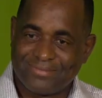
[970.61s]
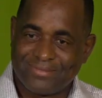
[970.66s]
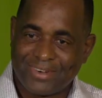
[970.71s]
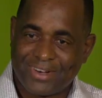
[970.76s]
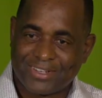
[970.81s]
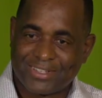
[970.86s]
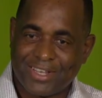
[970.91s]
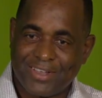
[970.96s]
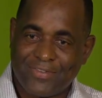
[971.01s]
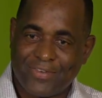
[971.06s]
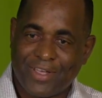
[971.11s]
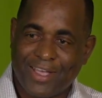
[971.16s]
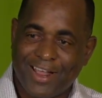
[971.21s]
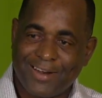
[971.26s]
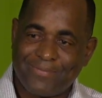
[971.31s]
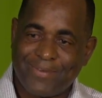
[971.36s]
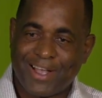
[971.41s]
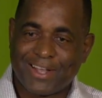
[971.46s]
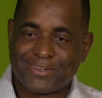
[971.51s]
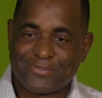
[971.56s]
Because if
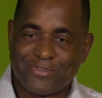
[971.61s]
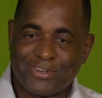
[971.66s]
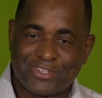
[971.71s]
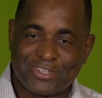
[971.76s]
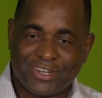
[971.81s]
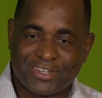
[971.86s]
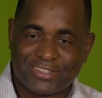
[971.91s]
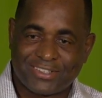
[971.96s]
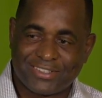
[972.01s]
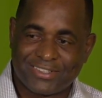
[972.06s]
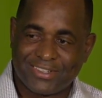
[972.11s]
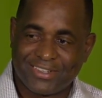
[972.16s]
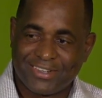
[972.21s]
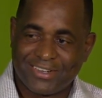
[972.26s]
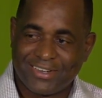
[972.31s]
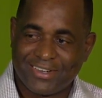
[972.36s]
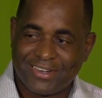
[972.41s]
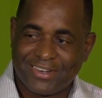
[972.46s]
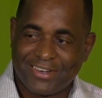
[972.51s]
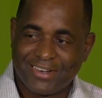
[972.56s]
help has reached us,
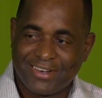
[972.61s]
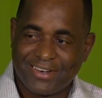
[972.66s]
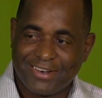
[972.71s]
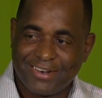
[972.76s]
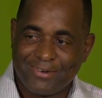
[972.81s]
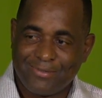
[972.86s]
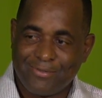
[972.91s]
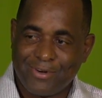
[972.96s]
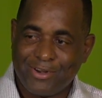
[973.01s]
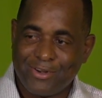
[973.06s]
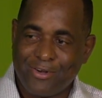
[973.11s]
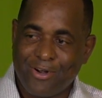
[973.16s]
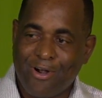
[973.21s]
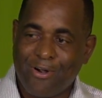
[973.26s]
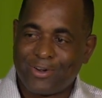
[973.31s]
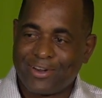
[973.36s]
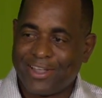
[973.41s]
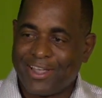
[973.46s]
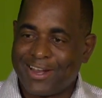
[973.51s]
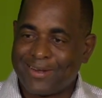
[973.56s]
we know
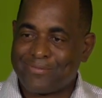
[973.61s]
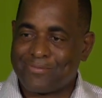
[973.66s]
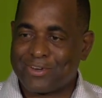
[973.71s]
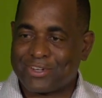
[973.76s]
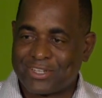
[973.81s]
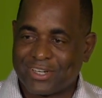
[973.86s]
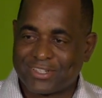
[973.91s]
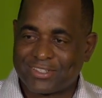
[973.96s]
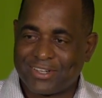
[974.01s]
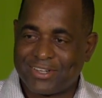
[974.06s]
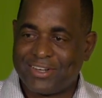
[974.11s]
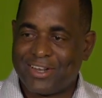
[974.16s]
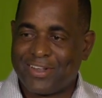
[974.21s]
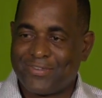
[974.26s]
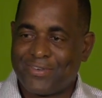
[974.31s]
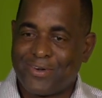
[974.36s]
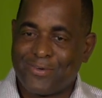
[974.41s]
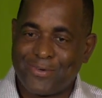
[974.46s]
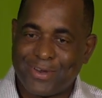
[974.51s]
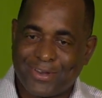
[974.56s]
how the help reaches us, and
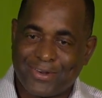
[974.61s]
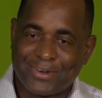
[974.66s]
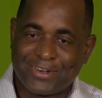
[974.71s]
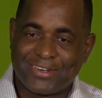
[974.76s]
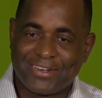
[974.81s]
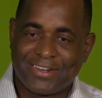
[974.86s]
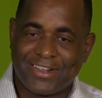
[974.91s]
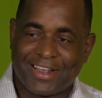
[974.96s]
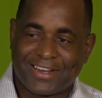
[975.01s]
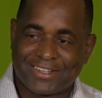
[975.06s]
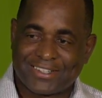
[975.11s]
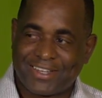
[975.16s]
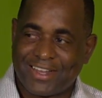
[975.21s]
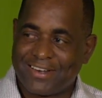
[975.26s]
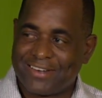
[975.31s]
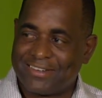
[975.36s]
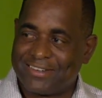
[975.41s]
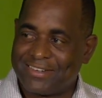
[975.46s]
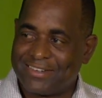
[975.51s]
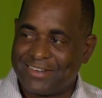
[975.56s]
therefore we could
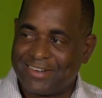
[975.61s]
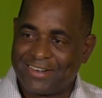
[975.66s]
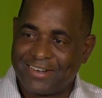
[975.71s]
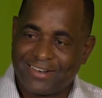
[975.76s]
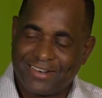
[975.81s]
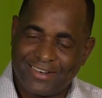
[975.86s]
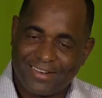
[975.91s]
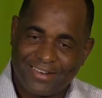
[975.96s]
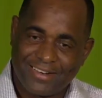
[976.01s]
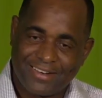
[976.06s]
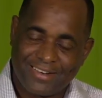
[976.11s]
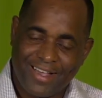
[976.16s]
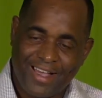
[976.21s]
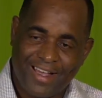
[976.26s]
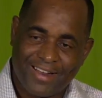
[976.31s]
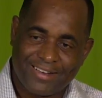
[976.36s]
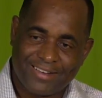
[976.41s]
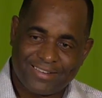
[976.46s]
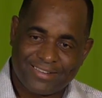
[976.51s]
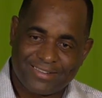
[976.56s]
extend
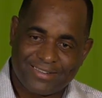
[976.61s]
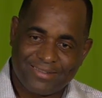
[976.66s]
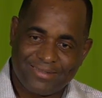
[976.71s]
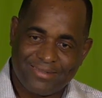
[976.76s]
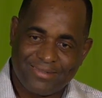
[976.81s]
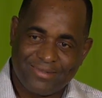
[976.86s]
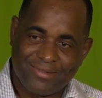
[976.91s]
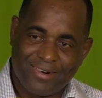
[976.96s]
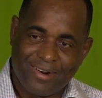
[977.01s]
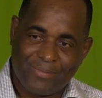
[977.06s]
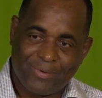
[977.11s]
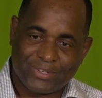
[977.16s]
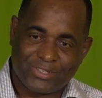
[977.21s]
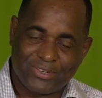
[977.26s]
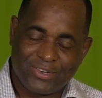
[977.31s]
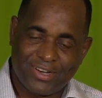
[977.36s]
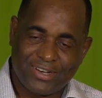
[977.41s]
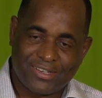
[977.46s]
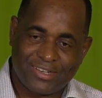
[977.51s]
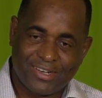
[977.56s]
that
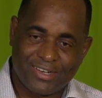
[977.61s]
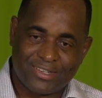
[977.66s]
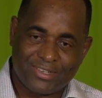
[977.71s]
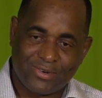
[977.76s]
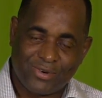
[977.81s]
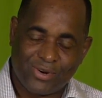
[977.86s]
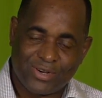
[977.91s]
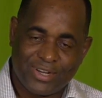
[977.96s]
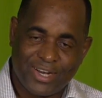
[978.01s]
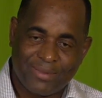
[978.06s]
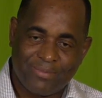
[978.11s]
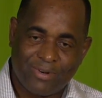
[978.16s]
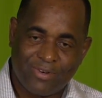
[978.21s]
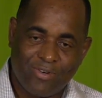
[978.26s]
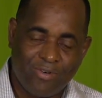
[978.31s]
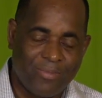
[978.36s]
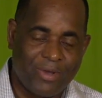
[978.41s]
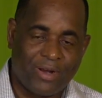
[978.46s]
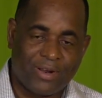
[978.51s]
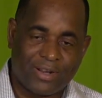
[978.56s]
opportunity to a neighbor
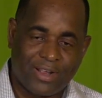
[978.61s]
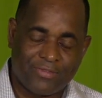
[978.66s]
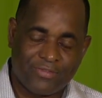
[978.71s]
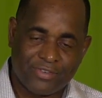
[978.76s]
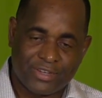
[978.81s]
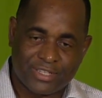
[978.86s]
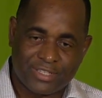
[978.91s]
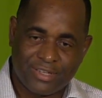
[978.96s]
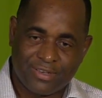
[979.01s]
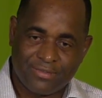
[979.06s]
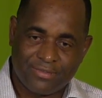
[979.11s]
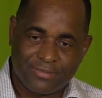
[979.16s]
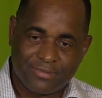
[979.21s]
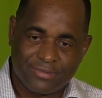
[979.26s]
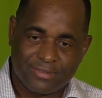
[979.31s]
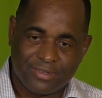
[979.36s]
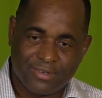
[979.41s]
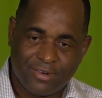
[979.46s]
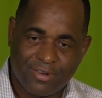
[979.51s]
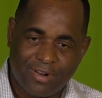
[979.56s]
who may not have received
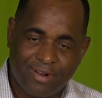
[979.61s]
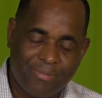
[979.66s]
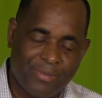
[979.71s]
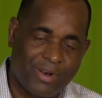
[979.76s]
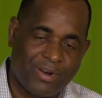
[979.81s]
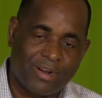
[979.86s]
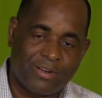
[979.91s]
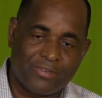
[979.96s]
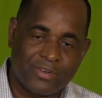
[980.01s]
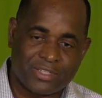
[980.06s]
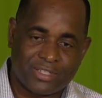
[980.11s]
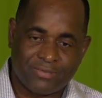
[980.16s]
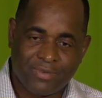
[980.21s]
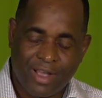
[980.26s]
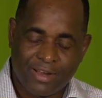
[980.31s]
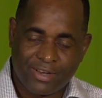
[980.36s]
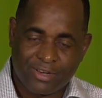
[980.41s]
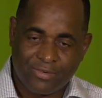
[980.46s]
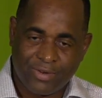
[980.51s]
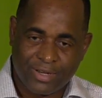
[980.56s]
or may not receive
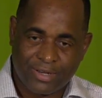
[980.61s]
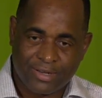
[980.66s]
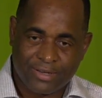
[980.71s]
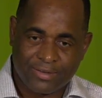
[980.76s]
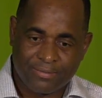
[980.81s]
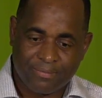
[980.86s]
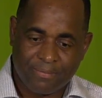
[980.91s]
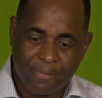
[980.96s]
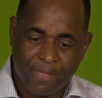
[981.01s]
adequately.